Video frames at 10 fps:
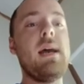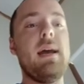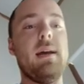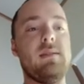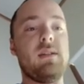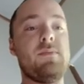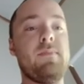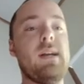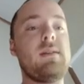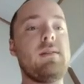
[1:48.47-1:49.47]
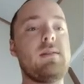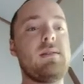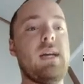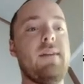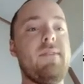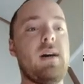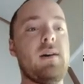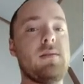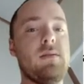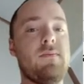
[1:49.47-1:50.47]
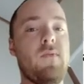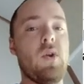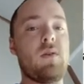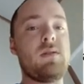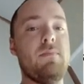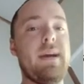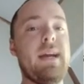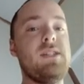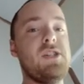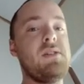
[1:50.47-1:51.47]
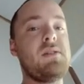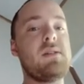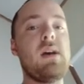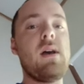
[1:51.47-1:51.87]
is expected to see thousands flock to beaches,